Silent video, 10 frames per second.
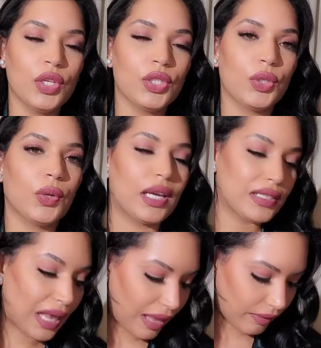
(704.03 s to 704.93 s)
so you
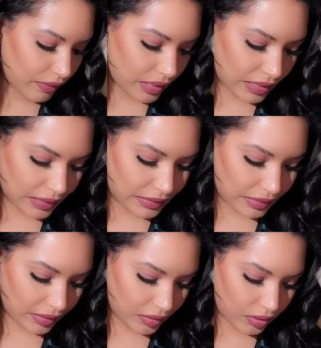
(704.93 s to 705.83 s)
guys have an
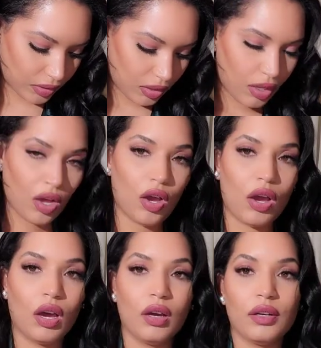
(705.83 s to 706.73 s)
idea
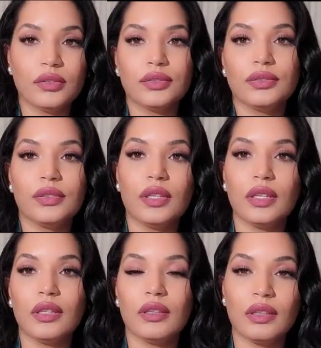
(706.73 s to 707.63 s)
of
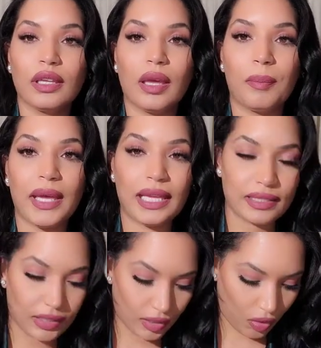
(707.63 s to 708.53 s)
the
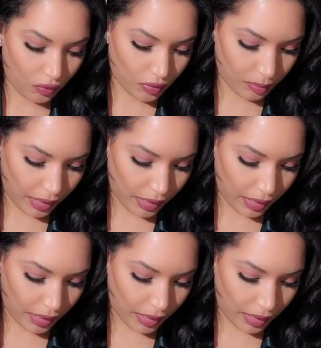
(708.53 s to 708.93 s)
capacity of the